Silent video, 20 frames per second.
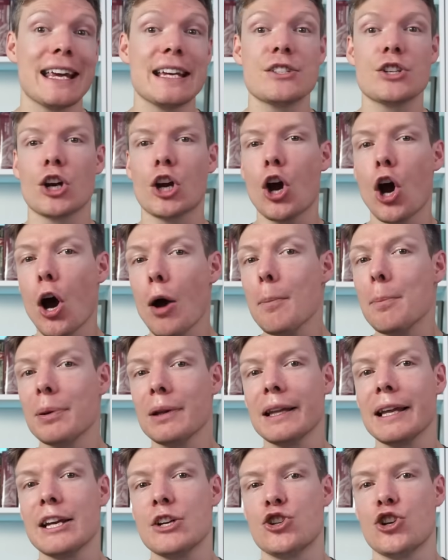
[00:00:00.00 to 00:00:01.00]
is a
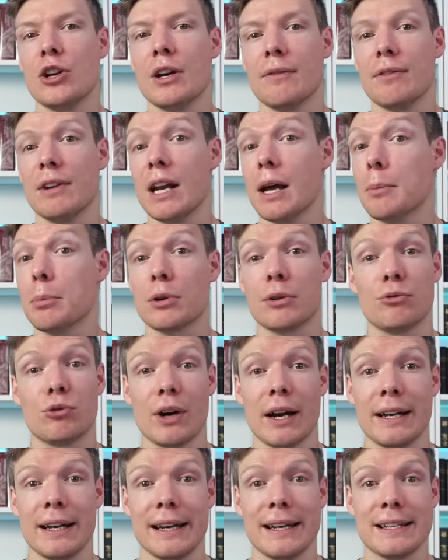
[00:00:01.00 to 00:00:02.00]
compilation of a number of
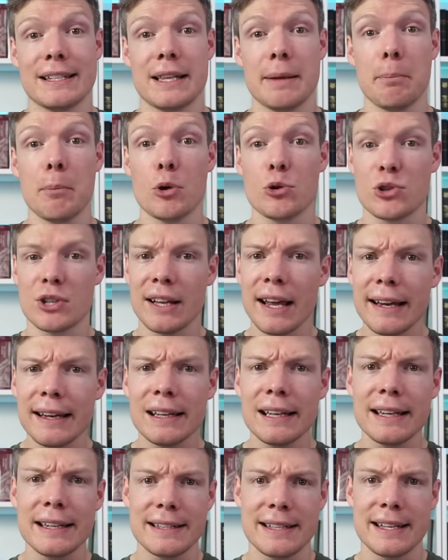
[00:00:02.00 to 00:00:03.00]
writings that most
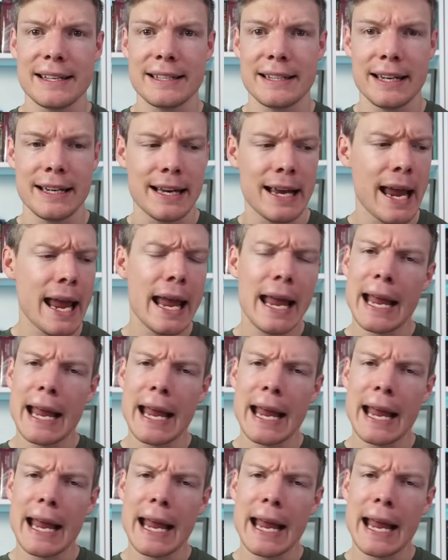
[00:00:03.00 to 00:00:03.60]
likely existed